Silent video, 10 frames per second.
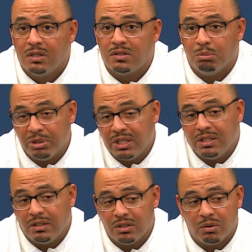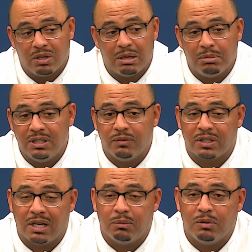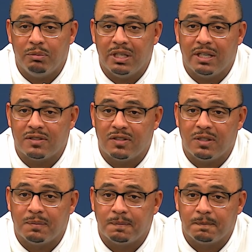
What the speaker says: be you know what I believe we're capable of being as a team.